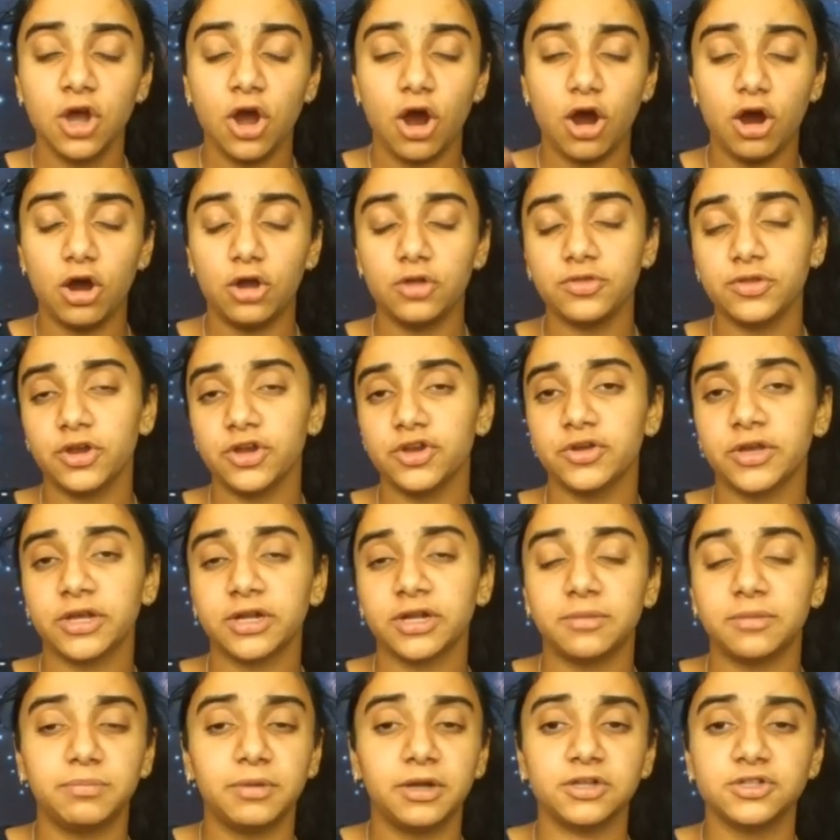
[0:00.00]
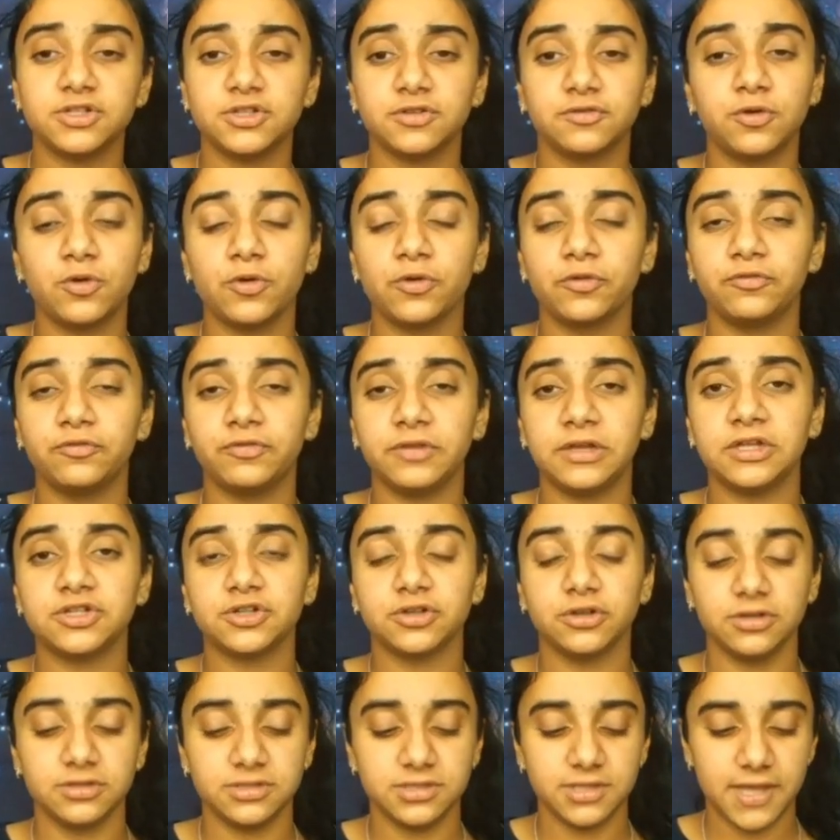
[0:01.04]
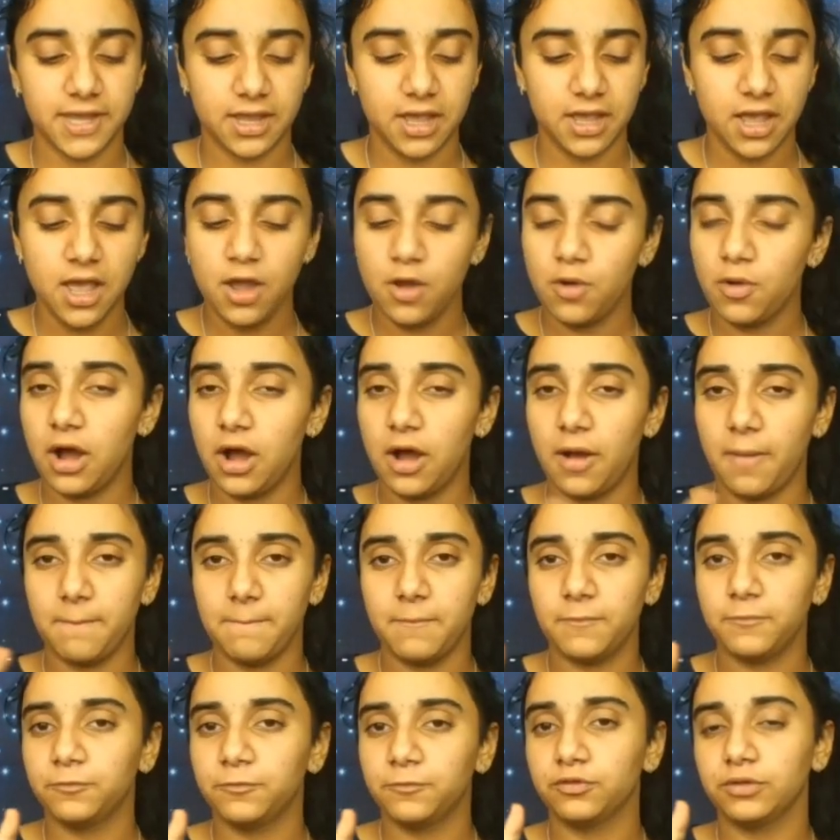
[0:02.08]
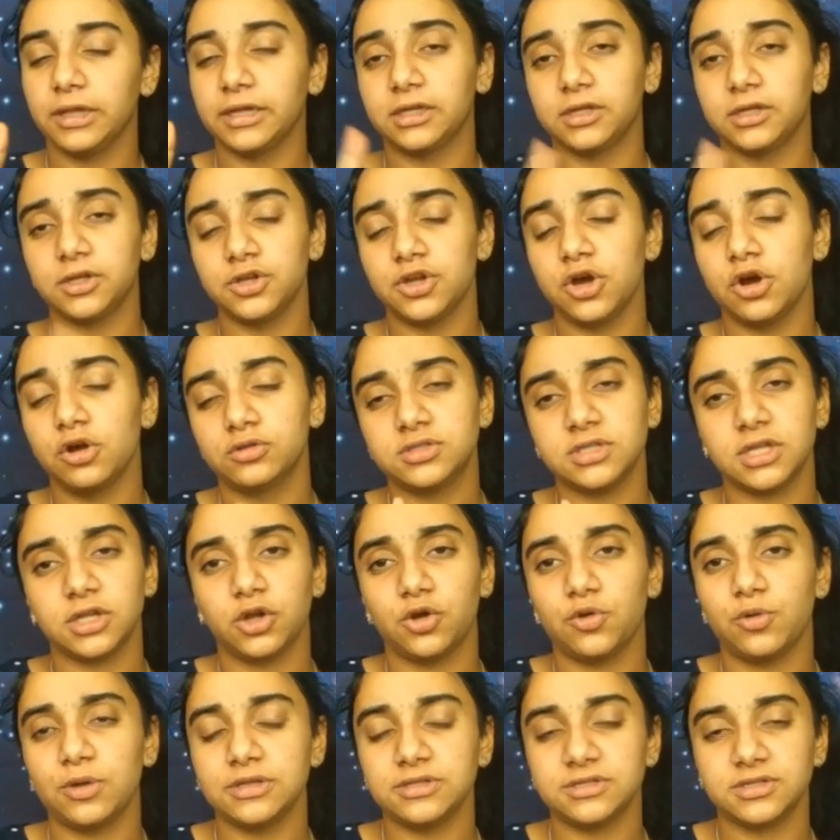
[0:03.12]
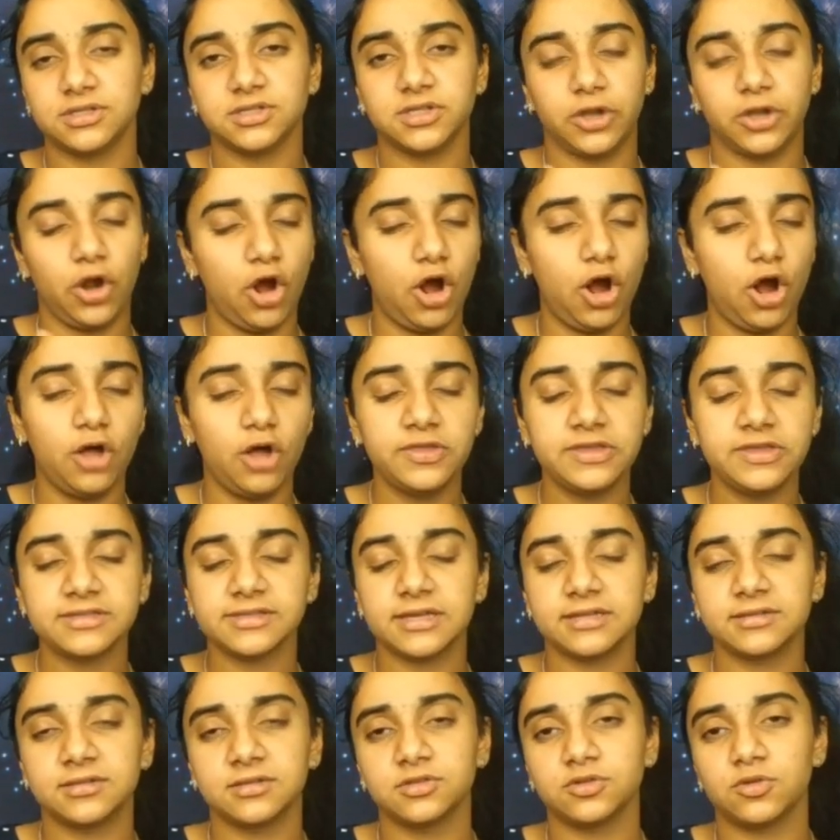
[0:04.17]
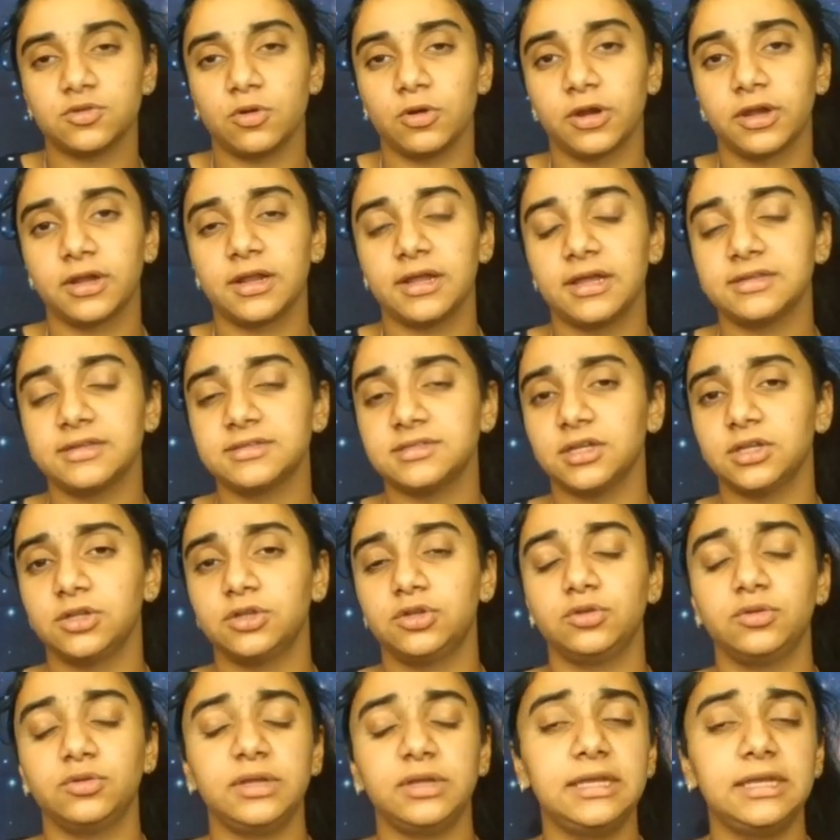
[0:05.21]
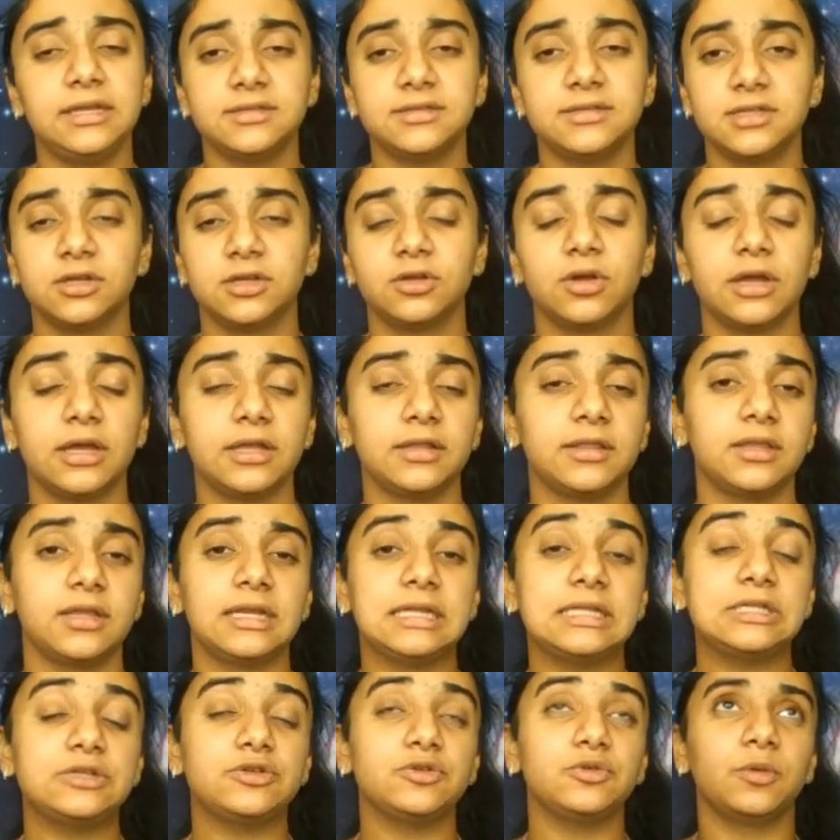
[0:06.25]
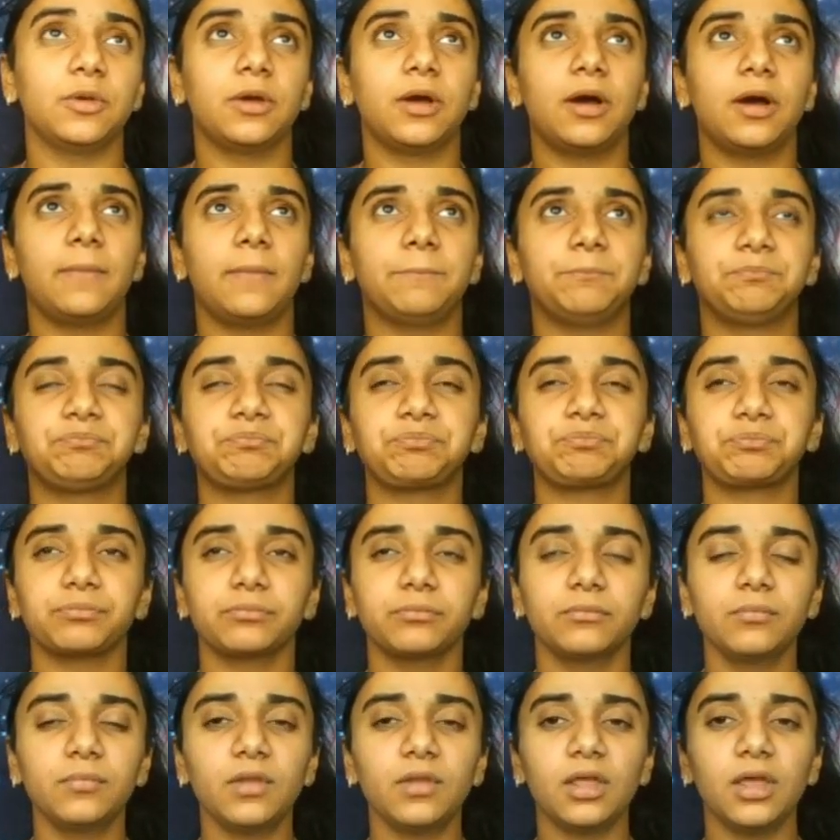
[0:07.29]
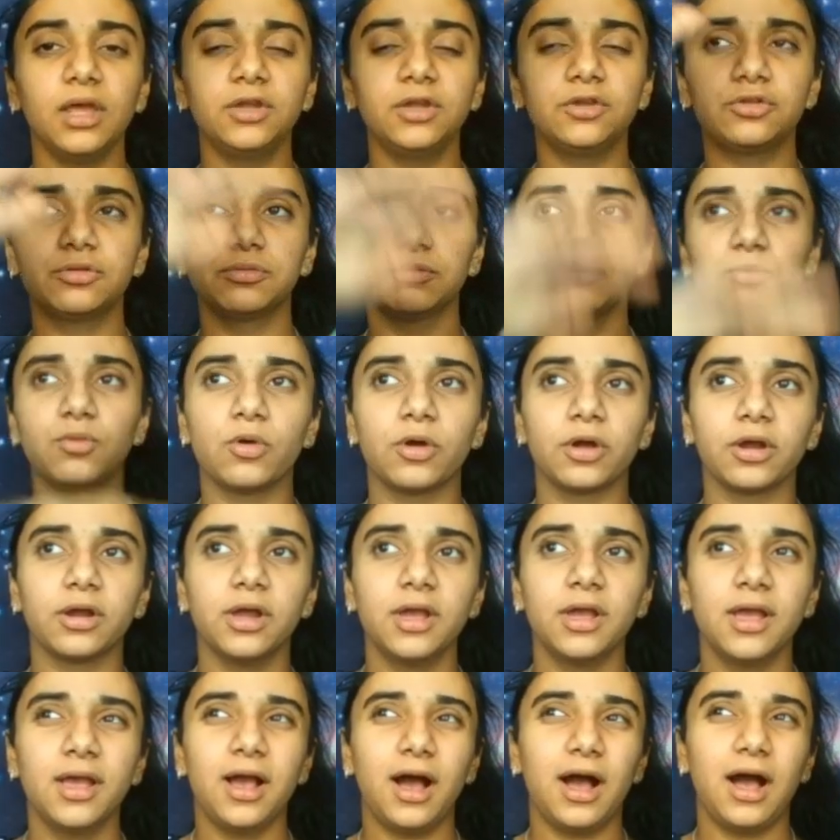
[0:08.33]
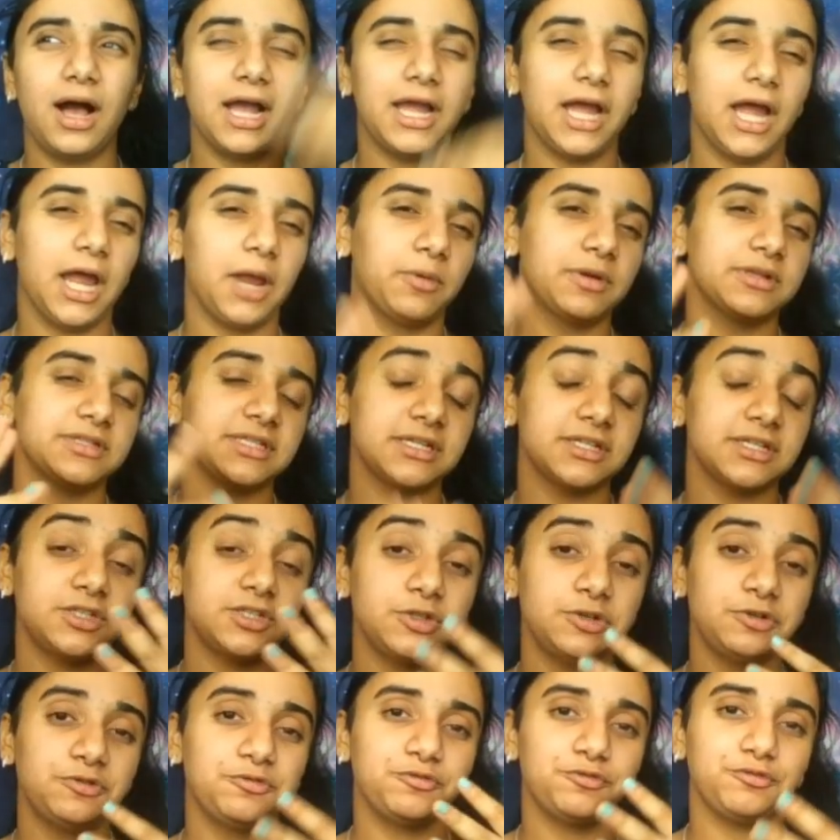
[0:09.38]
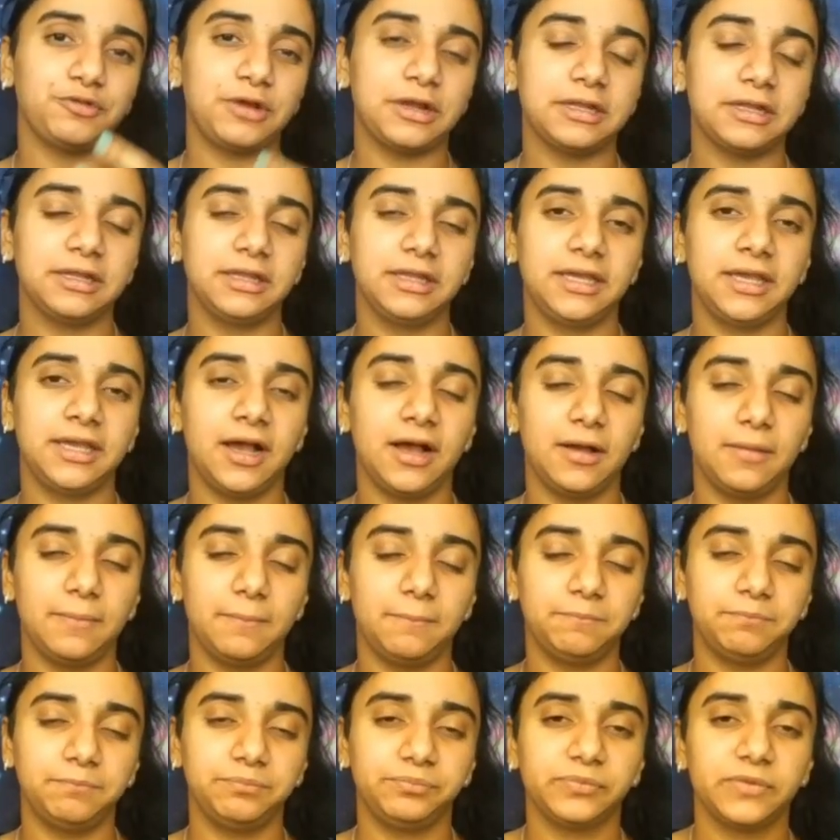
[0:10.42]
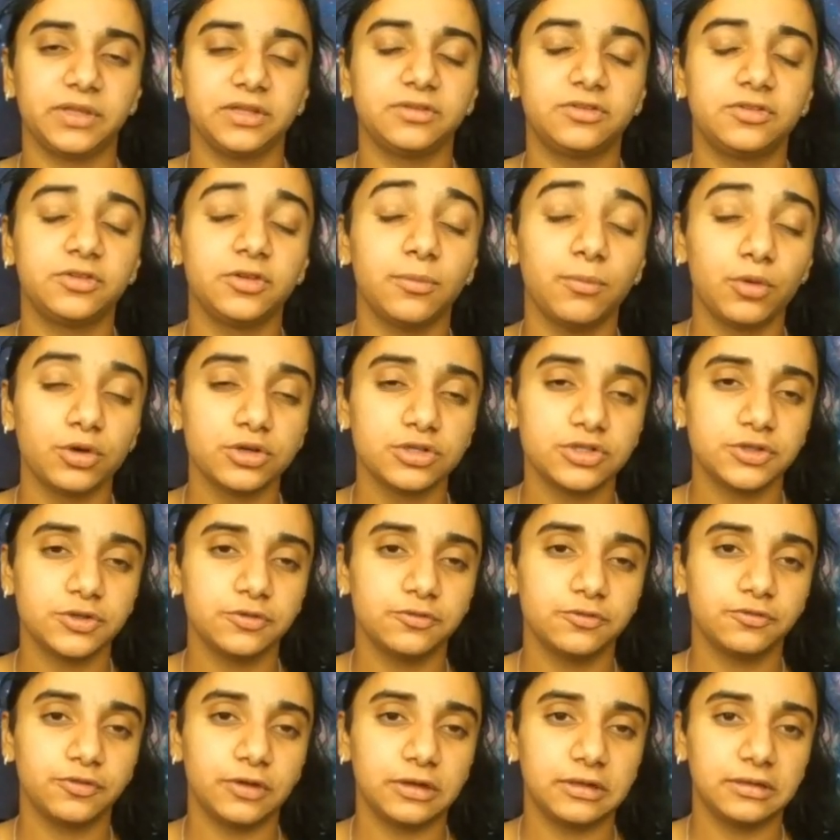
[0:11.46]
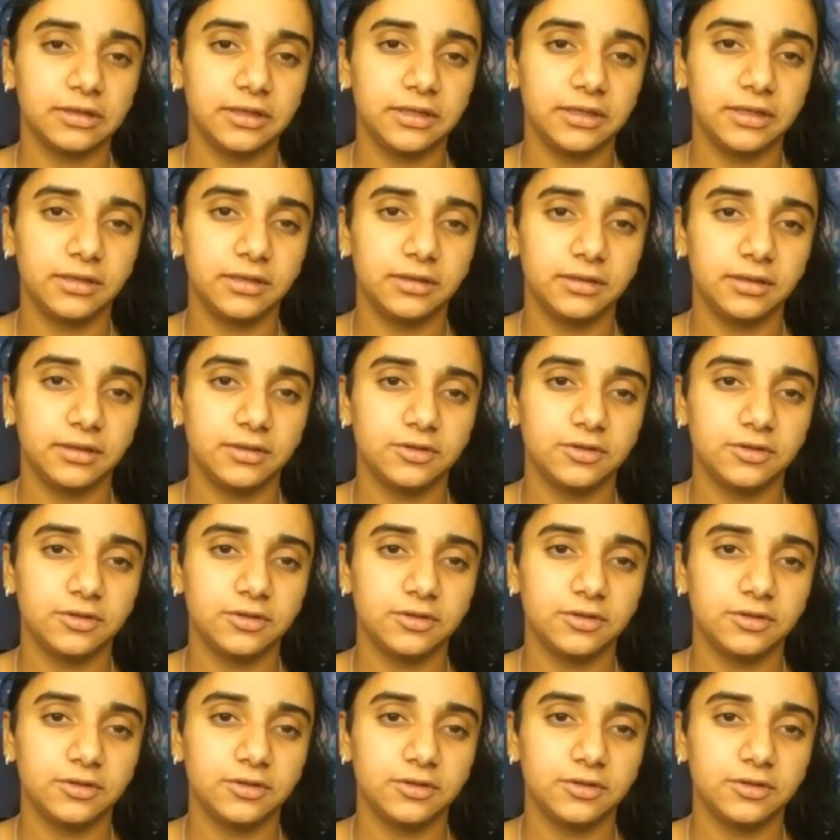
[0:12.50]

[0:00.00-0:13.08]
On there, you'll get a bunch of cool features like notes and quizzes and all these lessons organized into easy into more I want to say student friendly into a more student friendly